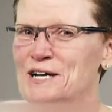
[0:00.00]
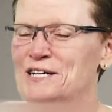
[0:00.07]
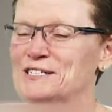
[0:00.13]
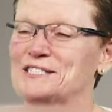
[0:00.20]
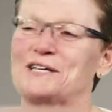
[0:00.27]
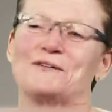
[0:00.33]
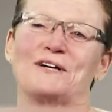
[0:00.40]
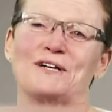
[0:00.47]

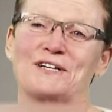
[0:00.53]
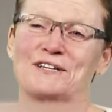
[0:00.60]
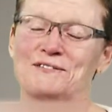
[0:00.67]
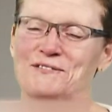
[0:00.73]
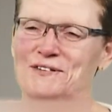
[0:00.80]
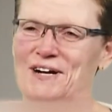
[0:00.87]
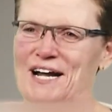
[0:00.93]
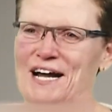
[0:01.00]
So when
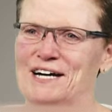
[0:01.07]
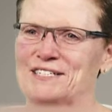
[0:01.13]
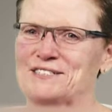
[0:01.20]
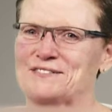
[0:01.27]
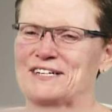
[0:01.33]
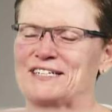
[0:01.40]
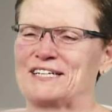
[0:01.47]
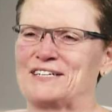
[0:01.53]
looking for a
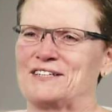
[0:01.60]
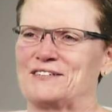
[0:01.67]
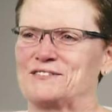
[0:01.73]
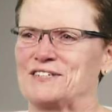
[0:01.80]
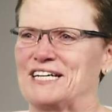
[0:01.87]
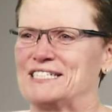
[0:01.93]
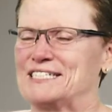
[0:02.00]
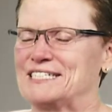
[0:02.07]
house around here in the
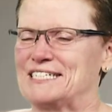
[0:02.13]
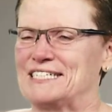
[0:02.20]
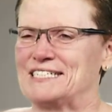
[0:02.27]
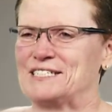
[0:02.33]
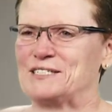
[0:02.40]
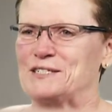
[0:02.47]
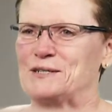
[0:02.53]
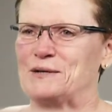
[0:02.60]

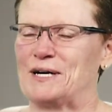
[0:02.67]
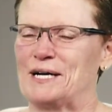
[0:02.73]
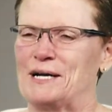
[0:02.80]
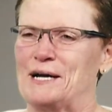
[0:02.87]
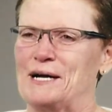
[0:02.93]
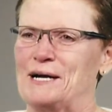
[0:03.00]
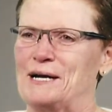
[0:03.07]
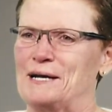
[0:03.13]
Tri-Cities, you know,
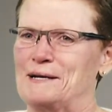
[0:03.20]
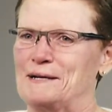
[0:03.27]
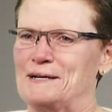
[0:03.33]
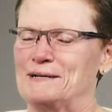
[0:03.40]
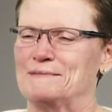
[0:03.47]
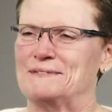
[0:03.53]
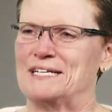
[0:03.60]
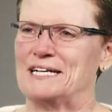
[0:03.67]
I, I
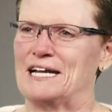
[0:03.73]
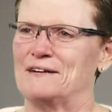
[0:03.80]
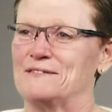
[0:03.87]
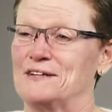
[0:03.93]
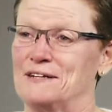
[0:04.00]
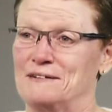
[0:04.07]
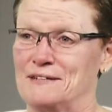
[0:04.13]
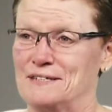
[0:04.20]
uh, didn't
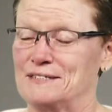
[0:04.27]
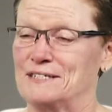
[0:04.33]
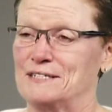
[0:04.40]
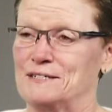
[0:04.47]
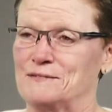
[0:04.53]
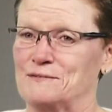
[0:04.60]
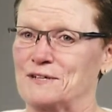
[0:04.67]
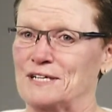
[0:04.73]
have any
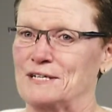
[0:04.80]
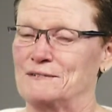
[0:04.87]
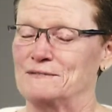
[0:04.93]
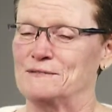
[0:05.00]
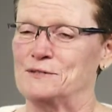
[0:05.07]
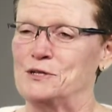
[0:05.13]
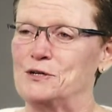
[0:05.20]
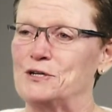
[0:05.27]
uh, really
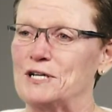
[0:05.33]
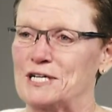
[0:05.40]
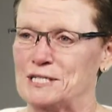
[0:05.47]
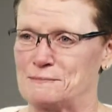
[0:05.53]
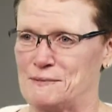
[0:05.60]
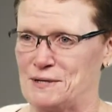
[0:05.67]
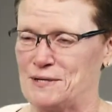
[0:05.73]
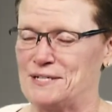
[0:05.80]
good
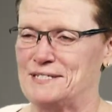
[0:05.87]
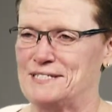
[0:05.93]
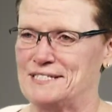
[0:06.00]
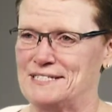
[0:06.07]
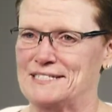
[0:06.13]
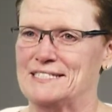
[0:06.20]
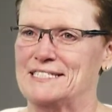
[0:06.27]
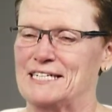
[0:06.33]

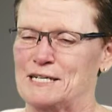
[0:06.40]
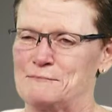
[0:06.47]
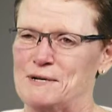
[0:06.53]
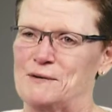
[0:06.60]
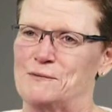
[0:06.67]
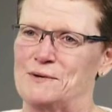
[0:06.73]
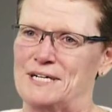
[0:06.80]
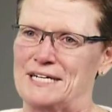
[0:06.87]
experiences until I
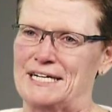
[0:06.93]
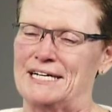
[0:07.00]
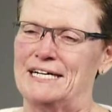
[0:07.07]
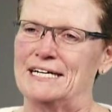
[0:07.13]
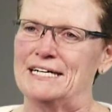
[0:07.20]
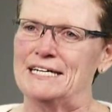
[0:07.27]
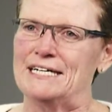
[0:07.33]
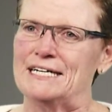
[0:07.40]
met Wendi.
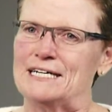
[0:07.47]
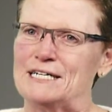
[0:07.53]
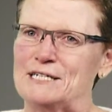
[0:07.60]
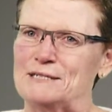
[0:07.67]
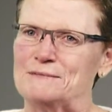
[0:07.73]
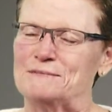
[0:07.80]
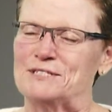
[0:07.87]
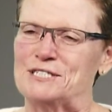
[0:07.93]

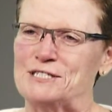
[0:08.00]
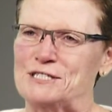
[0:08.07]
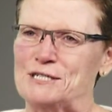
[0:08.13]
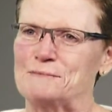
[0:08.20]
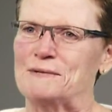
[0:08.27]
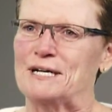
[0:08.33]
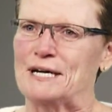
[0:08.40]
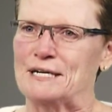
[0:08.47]
Um, she
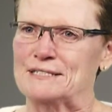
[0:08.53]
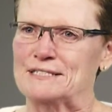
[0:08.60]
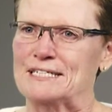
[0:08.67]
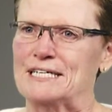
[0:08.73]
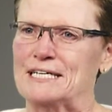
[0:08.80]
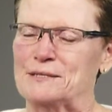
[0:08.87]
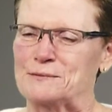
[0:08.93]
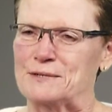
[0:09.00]
showed me a house
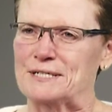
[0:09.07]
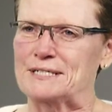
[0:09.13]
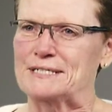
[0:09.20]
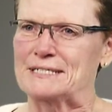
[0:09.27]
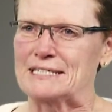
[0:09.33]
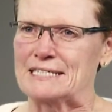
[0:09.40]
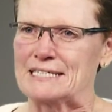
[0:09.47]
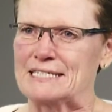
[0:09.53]
in Kennewick,
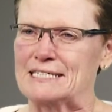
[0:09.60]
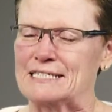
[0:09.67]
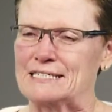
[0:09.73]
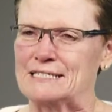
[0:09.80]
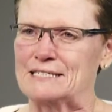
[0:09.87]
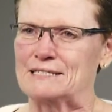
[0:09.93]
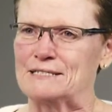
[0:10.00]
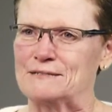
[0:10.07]
and
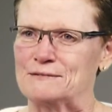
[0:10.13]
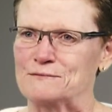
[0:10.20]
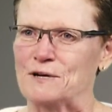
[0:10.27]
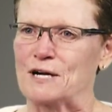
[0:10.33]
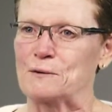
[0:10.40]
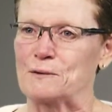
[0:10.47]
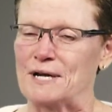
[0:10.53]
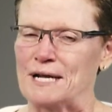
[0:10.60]
uh,
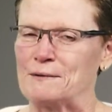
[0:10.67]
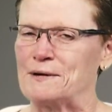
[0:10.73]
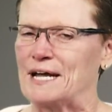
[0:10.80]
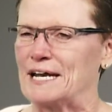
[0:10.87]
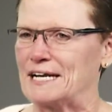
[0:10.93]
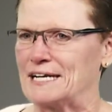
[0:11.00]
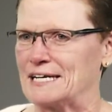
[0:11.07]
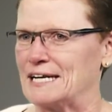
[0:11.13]
right away we
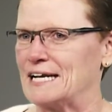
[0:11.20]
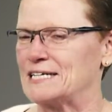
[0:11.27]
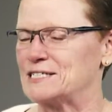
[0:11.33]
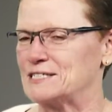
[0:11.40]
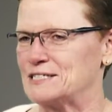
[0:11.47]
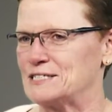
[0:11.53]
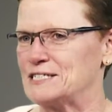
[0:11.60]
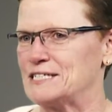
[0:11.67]
had a
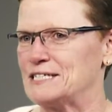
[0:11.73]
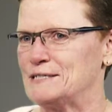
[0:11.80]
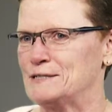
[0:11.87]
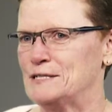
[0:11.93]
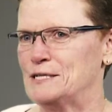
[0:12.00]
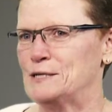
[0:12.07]
connection. She